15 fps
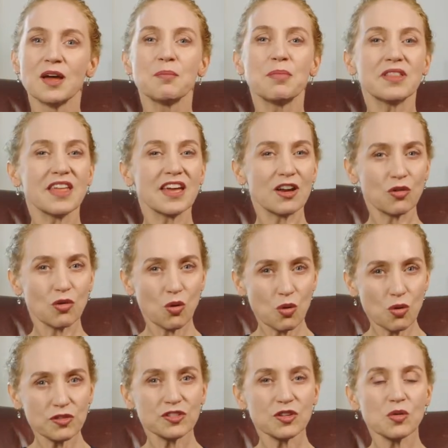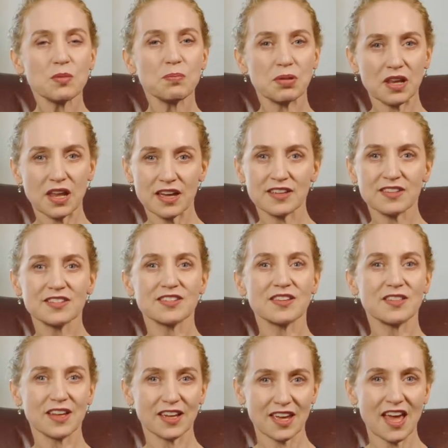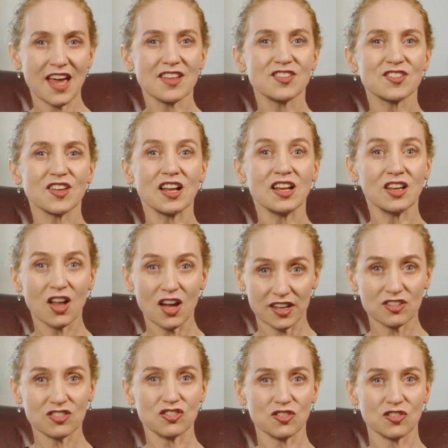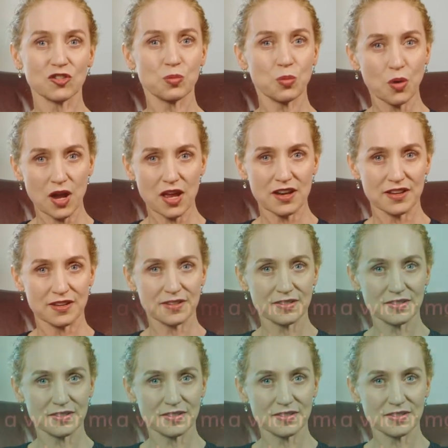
but they are also a place that cancer likes to spread.